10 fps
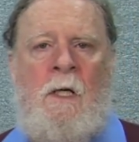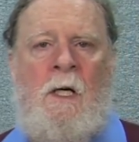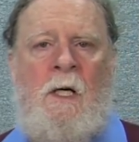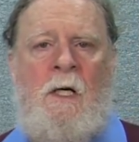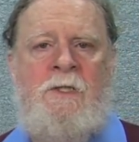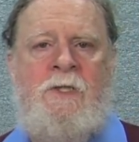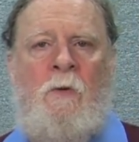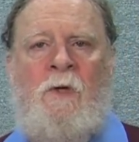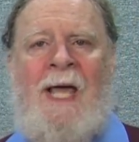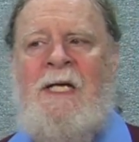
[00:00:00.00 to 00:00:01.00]
Uh,
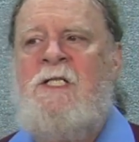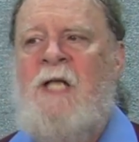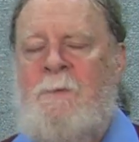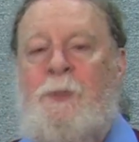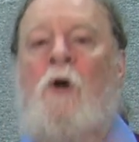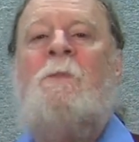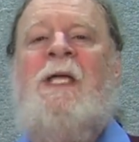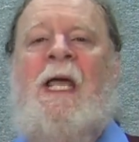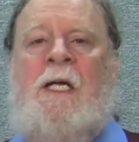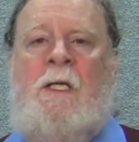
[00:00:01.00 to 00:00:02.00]
so light is like
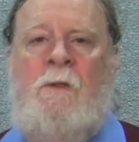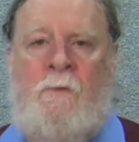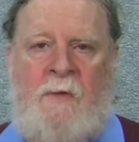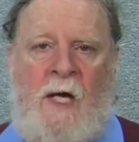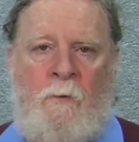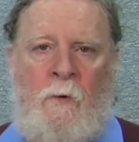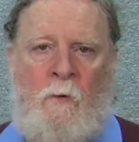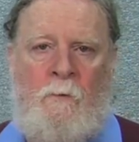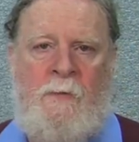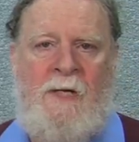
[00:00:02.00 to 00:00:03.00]
permeating that
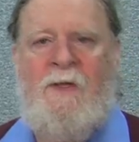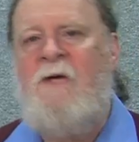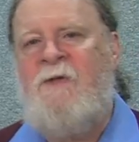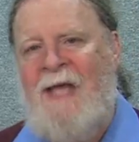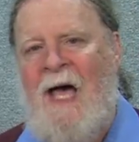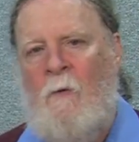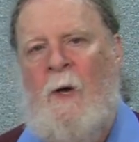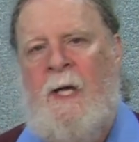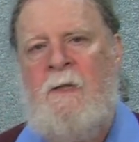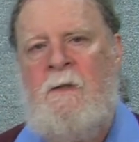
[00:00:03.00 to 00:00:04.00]
room. And think of it that
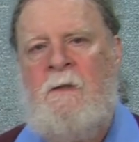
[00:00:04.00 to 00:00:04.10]
way.